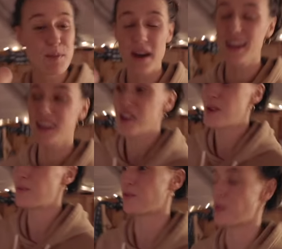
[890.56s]
been in a
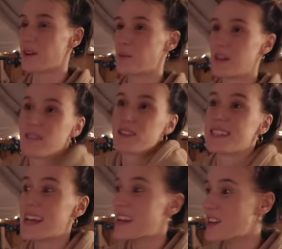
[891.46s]
yurt before. We'd never
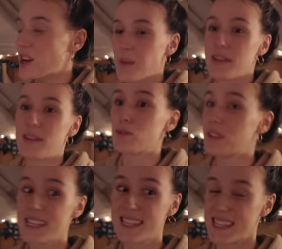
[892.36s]
stayed in a yurt. We'd never
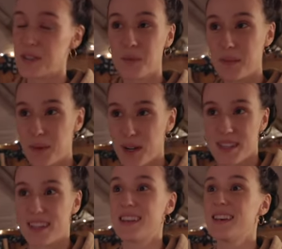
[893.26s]
really seen one in
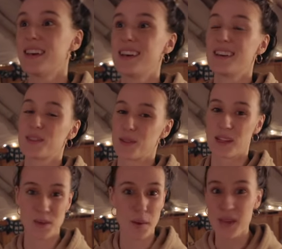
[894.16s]
person. So
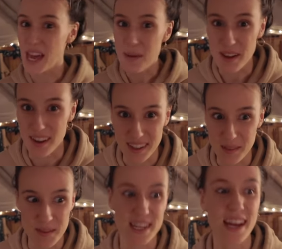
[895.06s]
that's why we came here, to
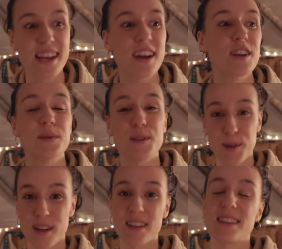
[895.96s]
come stay in here, to
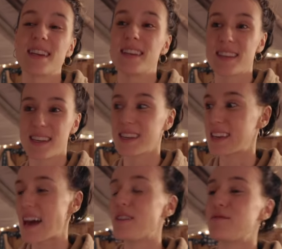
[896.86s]
experience it, and to
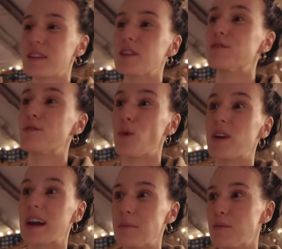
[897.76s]
get a feel
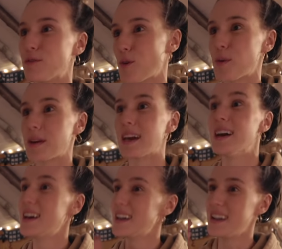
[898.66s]
for it before we
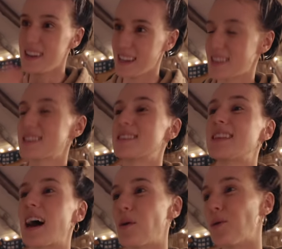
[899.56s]
nixed
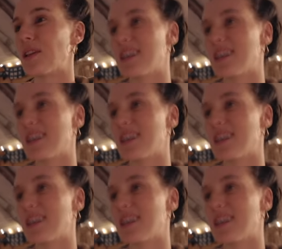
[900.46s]
that whole